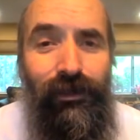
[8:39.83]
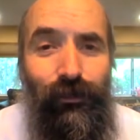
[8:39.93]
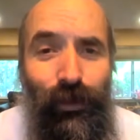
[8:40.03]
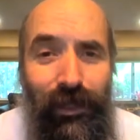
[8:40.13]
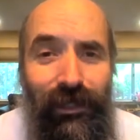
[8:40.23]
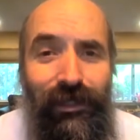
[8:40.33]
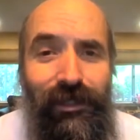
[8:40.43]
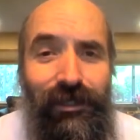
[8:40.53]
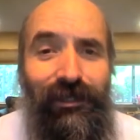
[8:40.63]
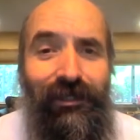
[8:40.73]
Because when they
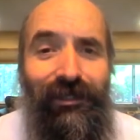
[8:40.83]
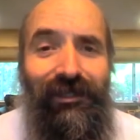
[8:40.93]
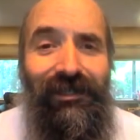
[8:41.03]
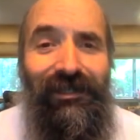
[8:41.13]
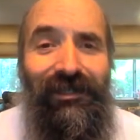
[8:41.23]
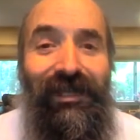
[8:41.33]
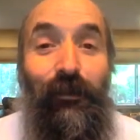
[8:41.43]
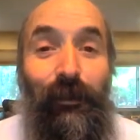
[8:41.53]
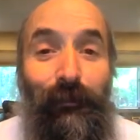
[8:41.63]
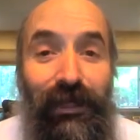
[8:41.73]
see that
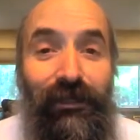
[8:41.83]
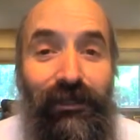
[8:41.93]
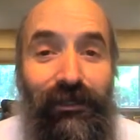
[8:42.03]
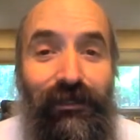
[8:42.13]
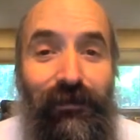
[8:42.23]
we're bending